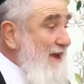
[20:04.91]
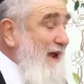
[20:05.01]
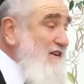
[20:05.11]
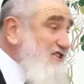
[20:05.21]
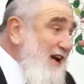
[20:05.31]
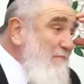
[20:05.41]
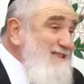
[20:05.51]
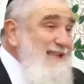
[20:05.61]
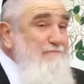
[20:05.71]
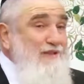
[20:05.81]
Now Hashem
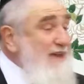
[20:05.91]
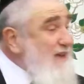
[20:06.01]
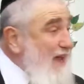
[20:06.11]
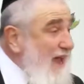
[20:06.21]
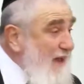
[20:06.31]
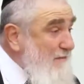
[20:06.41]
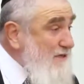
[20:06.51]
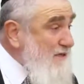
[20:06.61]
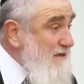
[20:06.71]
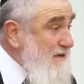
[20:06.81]
is not playing
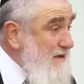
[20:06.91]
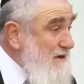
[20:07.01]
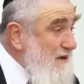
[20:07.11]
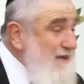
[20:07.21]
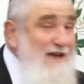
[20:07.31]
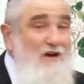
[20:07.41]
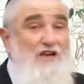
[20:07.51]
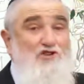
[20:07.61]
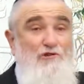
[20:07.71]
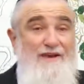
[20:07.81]
games. He's not going
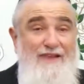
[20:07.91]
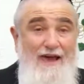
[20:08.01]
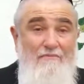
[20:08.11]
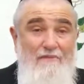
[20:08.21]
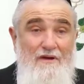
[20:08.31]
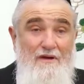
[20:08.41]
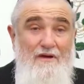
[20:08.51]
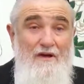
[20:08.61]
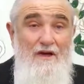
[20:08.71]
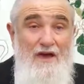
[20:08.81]
to trick them.
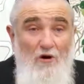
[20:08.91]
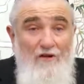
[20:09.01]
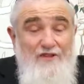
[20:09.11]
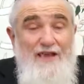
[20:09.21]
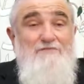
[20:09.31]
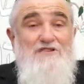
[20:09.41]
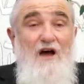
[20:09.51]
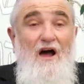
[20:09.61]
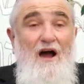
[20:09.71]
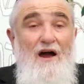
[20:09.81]
He offered them
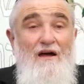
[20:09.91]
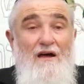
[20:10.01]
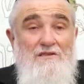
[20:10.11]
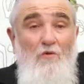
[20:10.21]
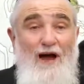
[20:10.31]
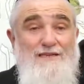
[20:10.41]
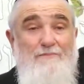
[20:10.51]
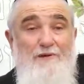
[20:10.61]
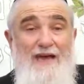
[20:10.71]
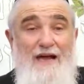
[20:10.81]
schar. So why is he
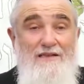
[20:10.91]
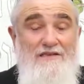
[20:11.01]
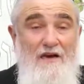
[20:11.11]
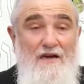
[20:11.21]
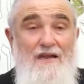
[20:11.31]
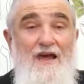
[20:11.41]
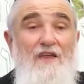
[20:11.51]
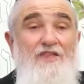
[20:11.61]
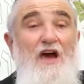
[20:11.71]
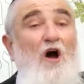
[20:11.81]
pulling out the son?
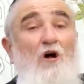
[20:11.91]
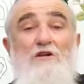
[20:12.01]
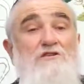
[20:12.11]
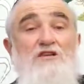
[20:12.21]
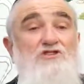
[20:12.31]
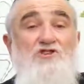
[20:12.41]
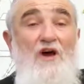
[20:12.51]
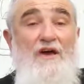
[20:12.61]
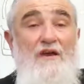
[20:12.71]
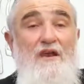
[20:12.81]
Their the
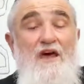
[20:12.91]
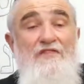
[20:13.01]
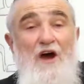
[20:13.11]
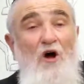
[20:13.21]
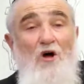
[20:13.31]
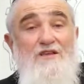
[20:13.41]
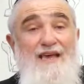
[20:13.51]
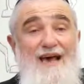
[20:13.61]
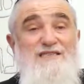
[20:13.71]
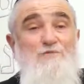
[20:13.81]
Nisoyan, their whole
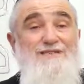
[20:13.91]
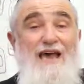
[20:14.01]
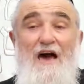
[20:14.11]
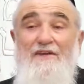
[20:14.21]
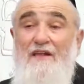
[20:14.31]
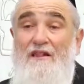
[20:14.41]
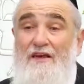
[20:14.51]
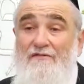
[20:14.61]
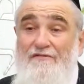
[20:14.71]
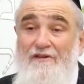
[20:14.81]
test was how they
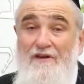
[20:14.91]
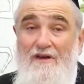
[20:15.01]
leave.